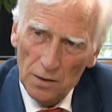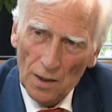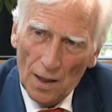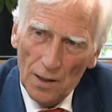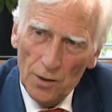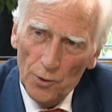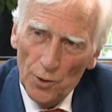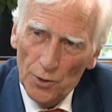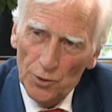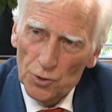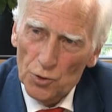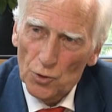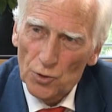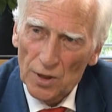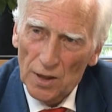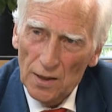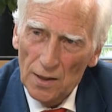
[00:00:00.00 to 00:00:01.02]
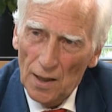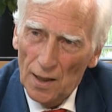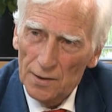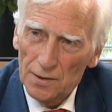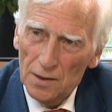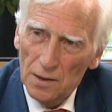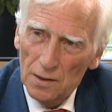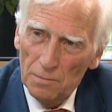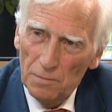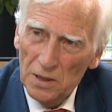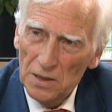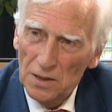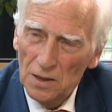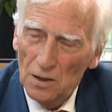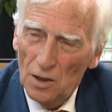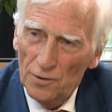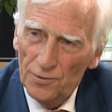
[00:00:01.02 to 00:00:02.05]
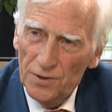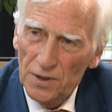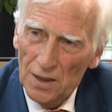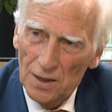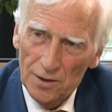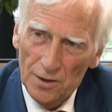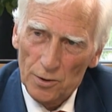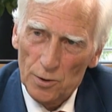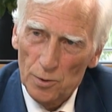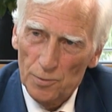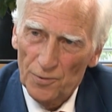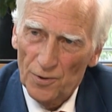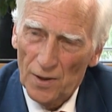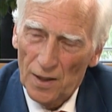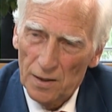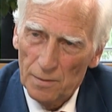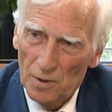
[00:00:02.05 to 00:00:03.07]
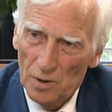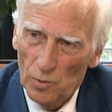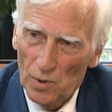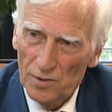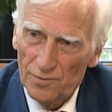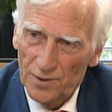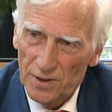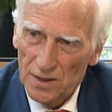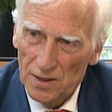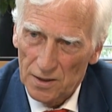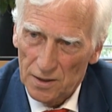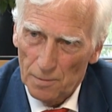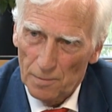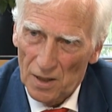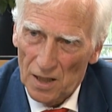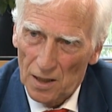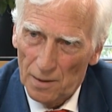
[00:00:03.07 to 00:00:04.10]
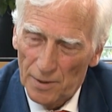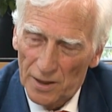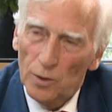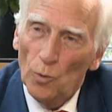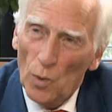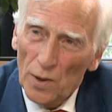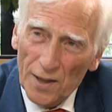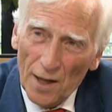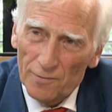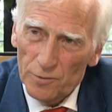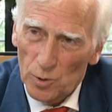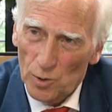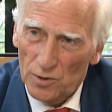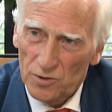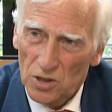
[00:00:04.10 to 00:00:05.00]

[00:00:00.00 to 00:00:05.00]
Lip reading: I learned today at the meeting of the Intergroup yeah. for Animal Welfare here at the Parliament. What have you